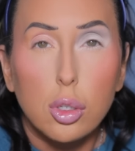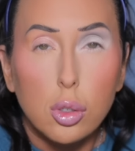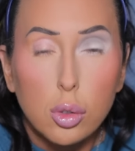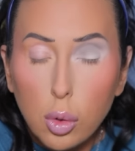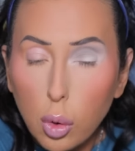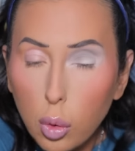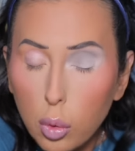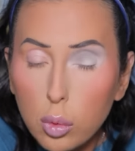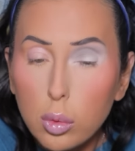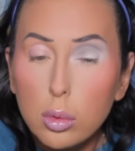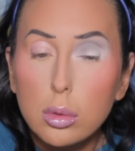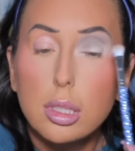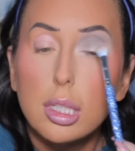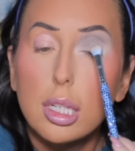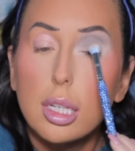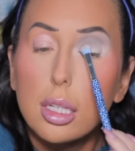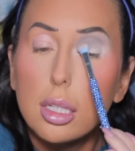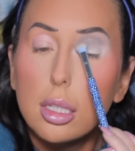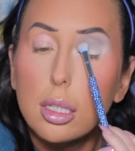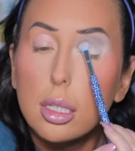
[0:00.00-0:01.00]

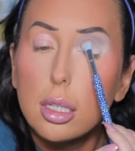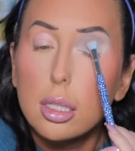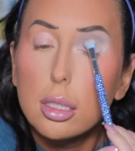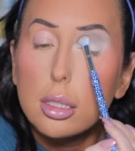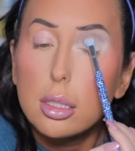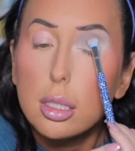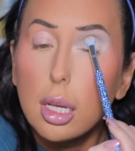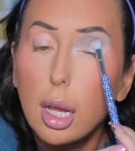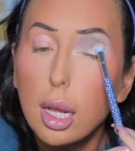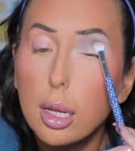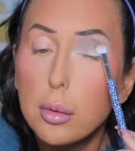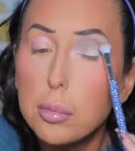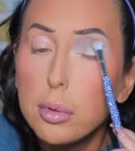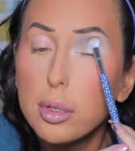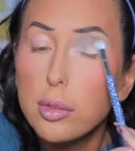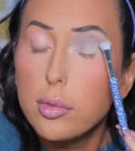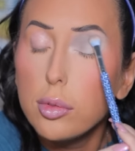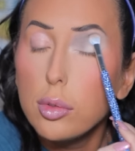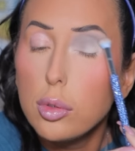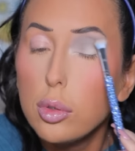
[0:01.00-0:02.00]
golden type
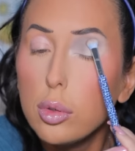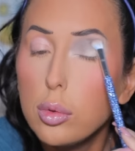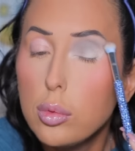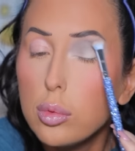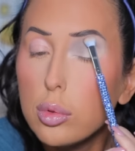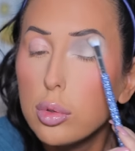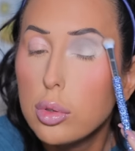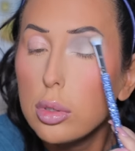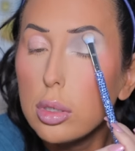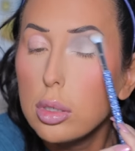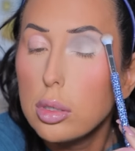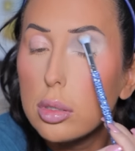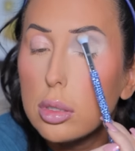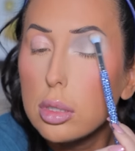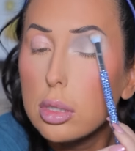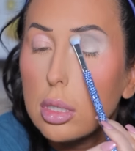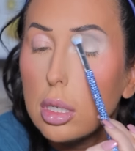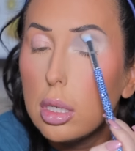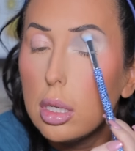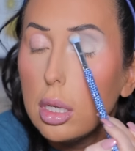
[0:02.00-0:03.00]
of
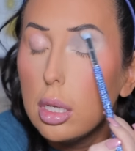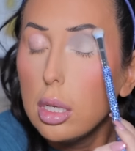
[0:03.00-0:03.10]
neutrals.